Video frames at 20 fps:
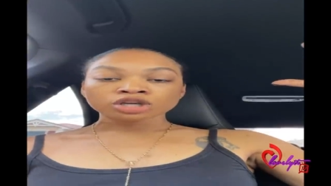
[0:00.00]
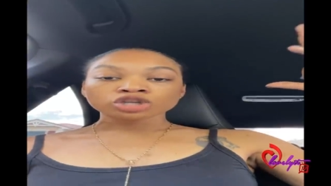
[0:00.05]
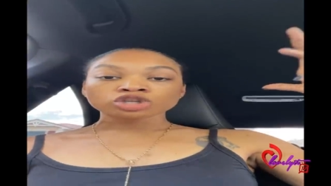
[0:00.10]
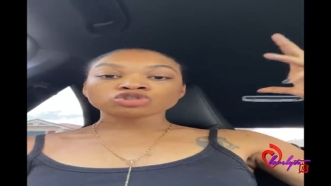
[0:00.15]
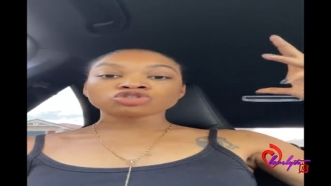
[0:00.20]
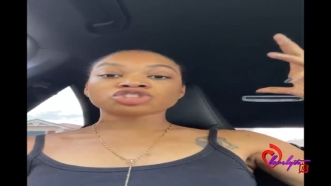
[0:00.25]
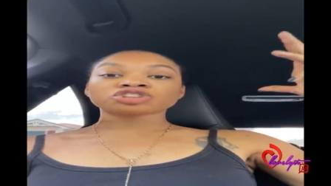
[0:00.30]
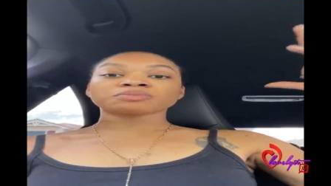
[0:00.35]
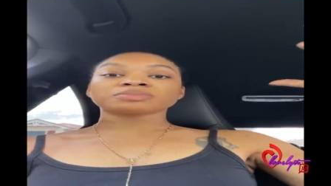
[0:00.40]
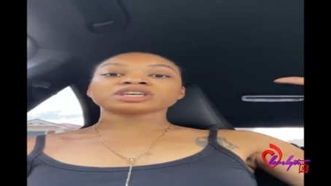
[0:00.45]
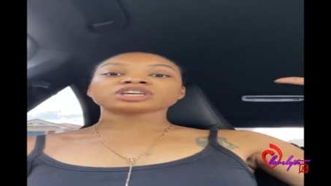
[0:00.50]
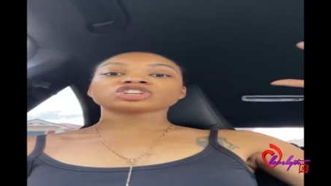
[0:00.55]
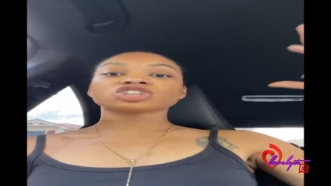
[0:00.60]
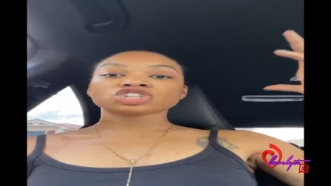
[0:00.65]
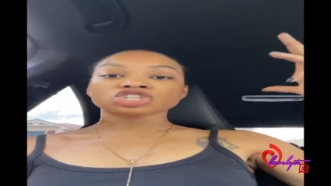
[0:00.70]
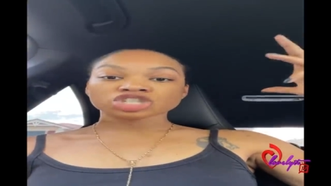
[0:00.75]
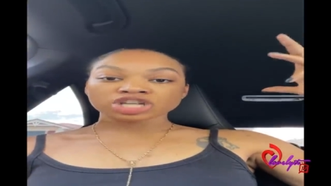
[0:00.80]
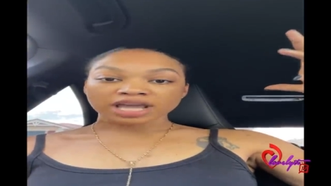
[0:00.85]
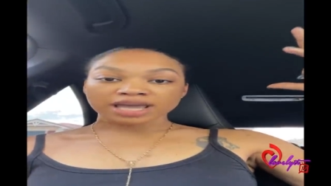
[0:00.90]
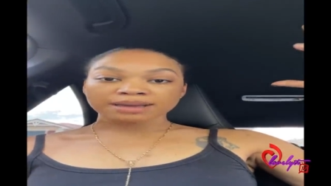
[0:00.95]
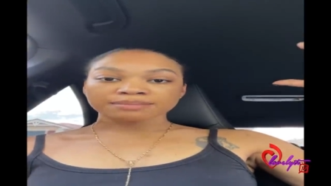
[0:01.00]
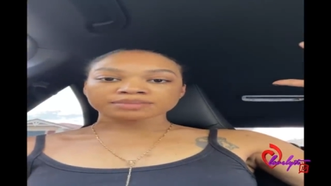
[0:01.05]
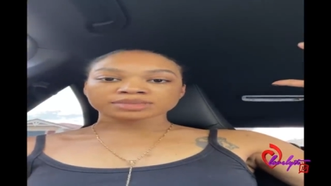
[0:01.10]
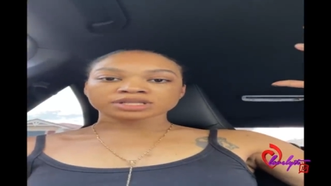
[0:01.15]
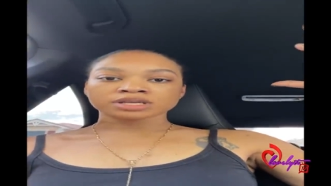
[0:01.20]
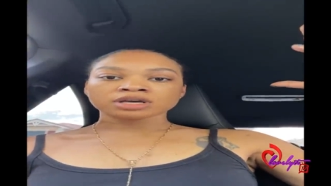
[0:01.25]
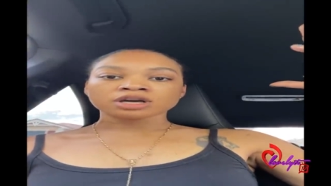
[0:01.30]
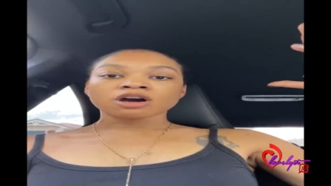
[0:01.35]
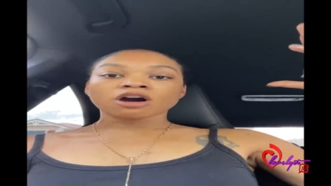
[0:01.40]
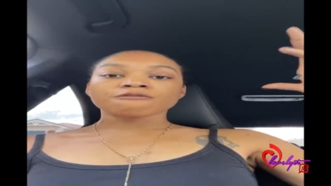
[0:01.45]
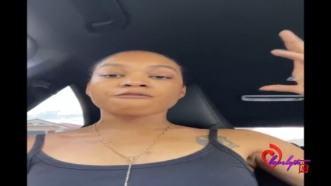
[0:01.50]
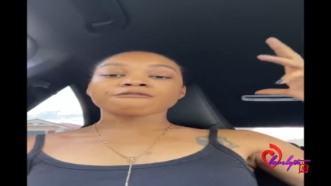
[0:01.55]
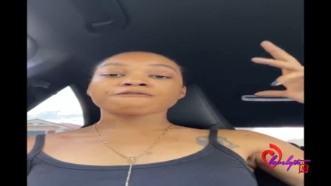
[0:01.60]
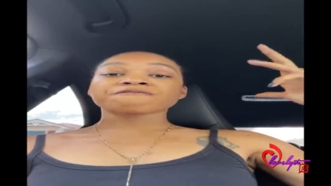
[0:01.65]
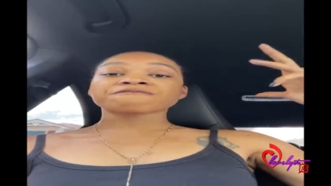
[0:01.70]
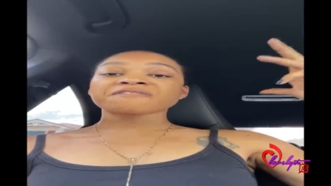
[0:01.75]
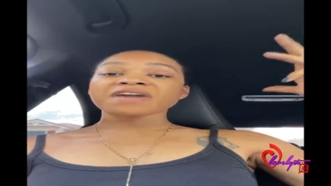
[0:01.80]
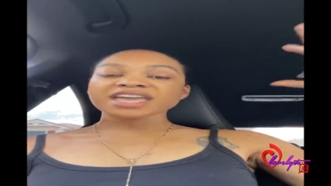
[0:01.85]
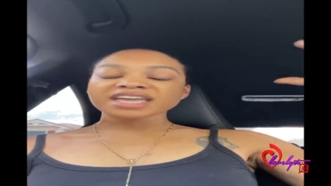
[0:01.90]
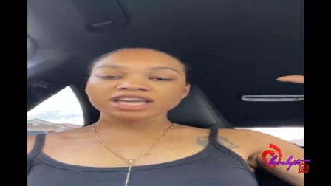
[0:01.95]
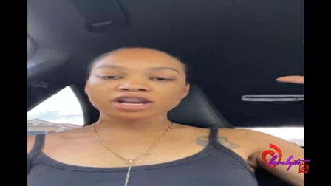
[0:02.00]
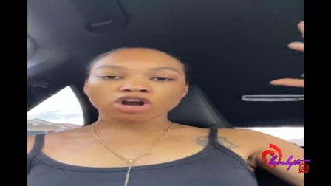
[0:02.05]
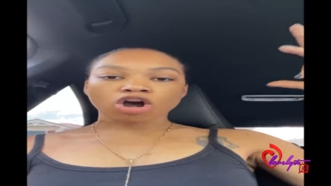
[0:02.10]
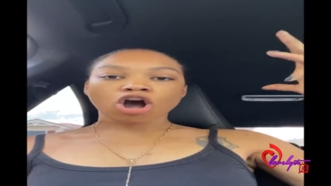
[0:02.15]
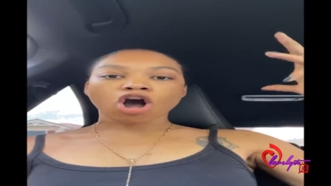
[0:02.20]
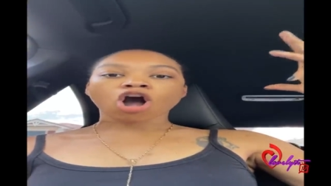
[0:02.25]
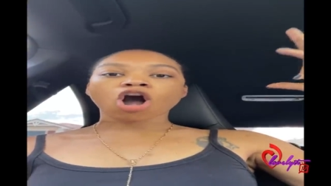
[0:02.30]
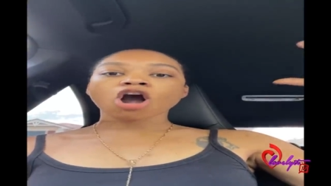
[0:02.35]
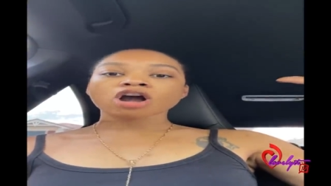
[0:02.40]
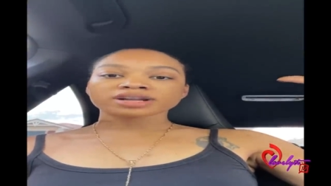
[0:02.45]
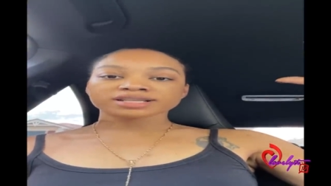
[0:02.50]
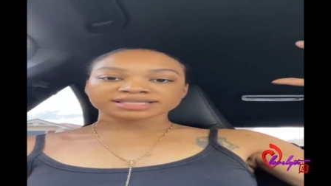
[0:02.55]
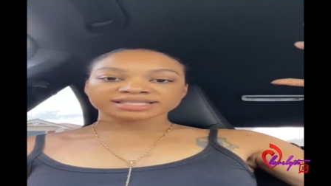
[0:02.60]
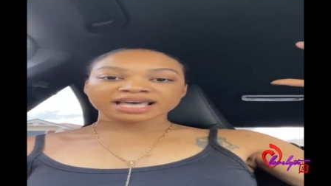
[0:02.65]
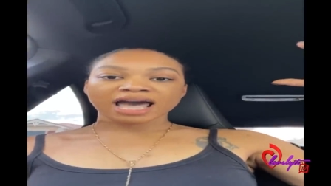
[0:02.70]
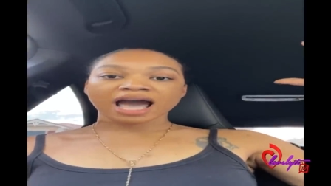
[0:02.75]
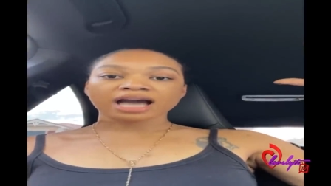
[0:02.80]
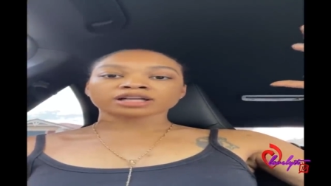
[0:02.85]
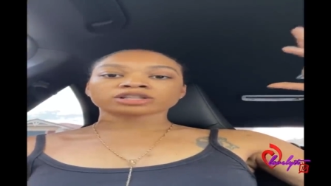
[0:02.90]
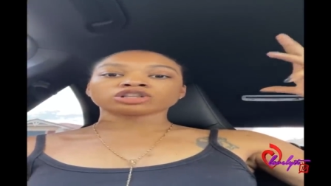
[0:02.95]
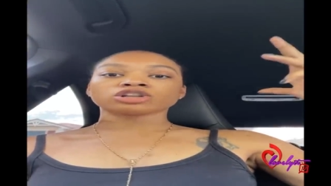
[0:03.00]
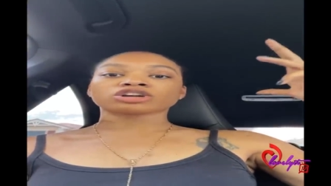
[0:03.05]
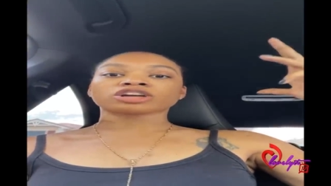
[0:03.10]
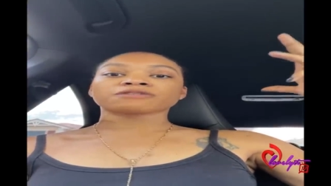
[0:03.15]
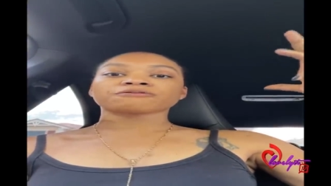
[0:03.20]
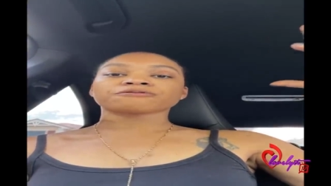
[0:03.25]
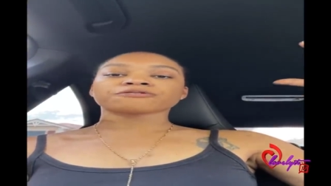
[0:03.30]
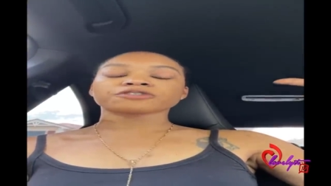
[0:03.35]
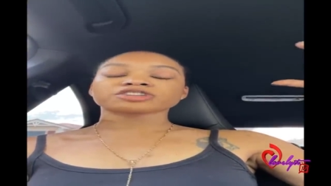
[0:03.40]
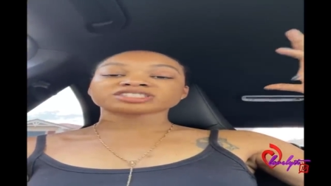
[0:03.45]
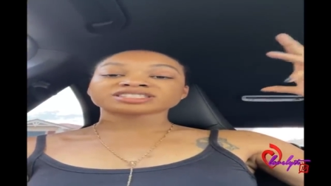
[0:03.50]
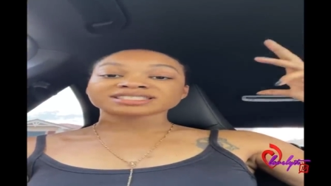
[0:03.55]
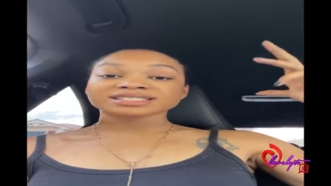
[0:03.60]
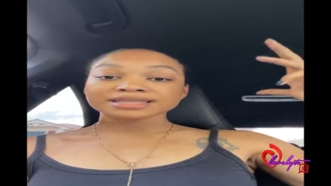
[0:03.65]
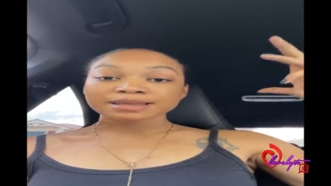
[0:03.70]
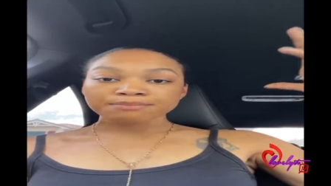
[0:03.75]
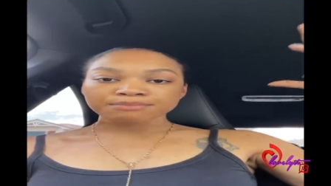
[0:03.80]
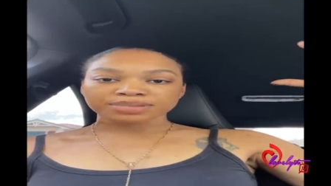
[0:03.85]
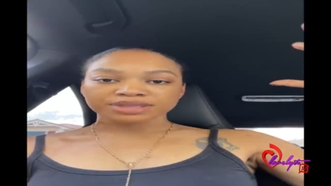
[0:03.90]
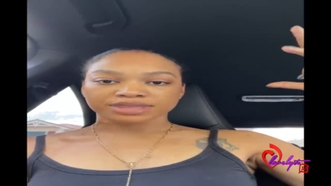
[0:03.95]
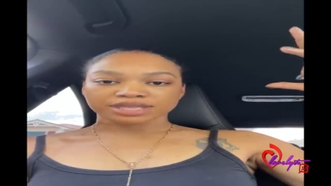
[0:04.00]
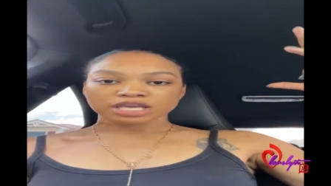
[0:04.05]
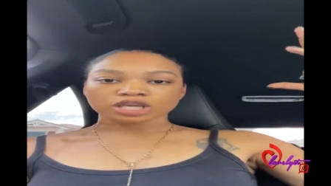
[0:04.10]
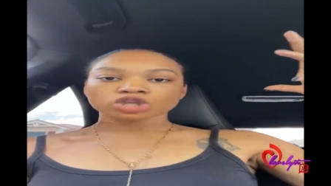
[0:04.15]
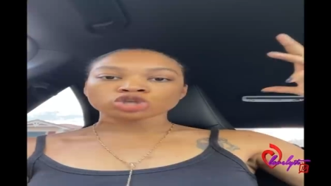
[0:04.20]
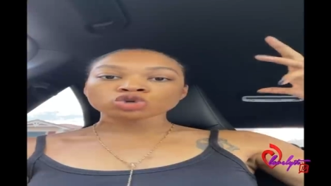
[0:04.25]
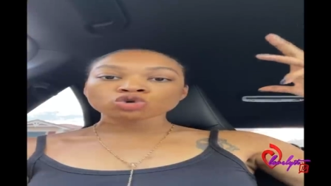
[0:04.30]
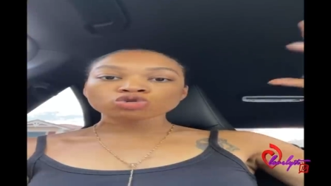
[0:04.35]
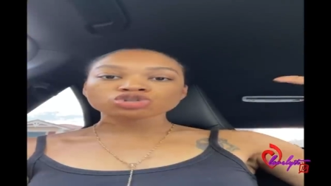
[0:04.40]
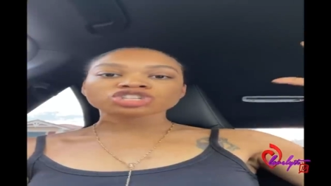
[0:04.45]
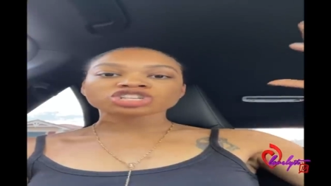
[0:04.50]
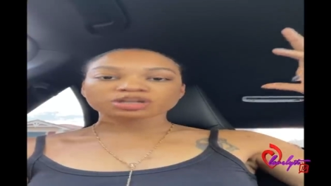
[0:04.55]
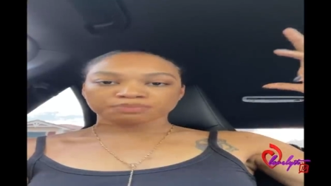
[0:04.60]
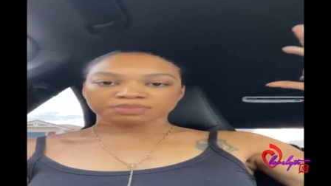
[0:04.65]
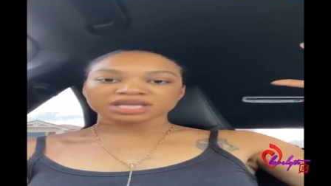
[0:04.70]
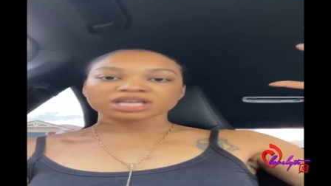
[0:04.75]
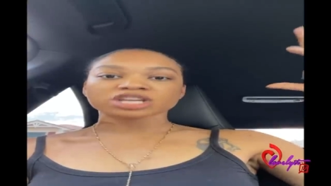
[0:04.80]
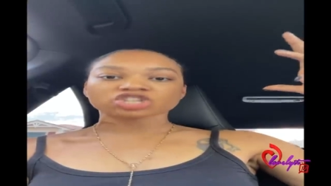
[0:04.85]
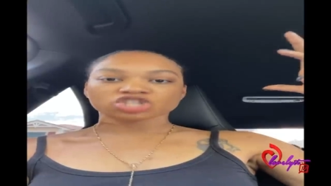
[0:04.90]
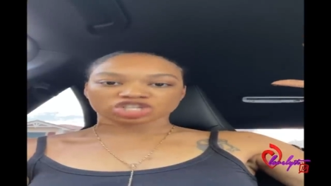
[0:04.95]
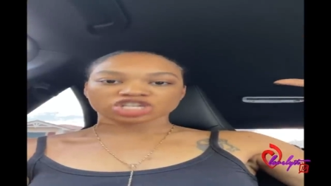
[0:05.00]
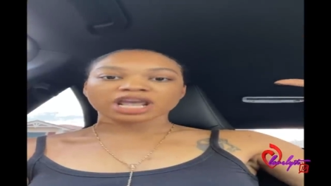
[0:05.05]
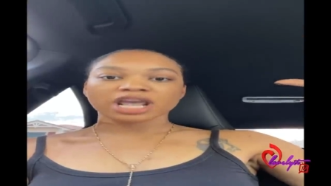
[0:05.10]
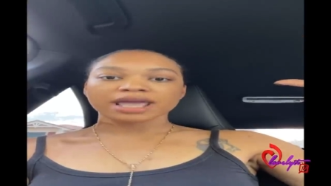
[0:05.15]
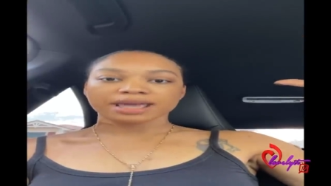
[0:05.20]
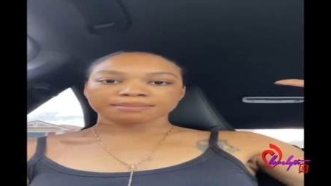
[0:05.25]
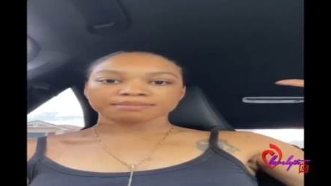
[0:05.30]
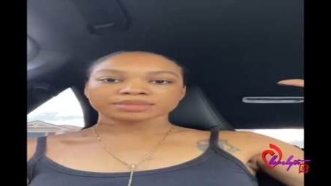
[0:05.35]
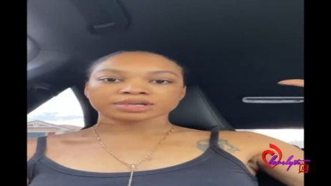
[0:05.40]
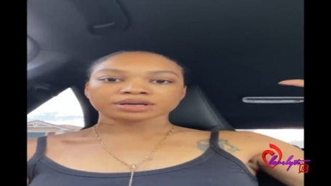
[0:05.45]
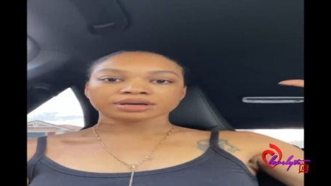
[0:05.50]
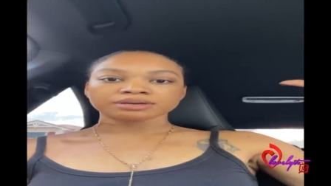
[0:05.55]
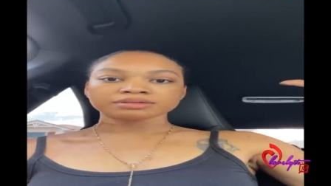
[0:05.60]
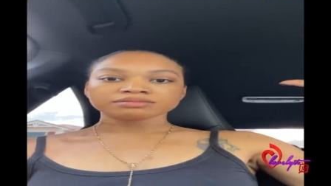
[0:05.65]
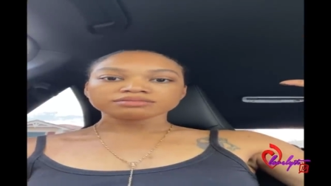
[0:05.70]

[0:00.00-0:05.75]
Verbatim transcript: You should be ashamed for faking a heart attack, looking for sympathy. You should be ashamed.